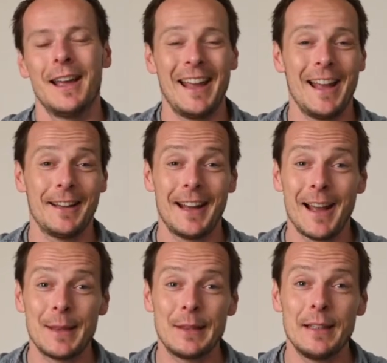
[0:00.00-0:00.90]
And I
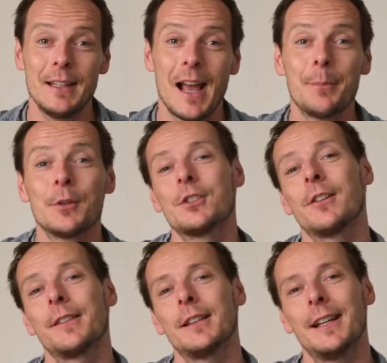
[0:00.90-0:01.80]
had the aperture
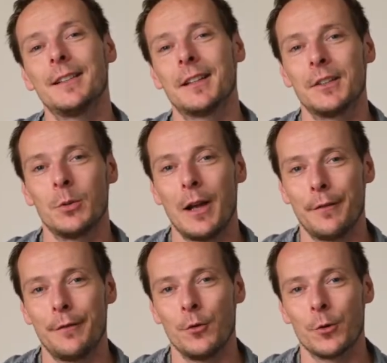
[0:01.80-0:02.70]
on the lens set to
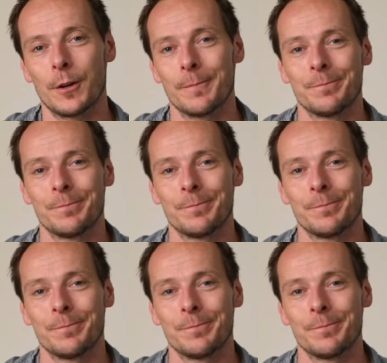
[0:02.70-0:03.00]
f4.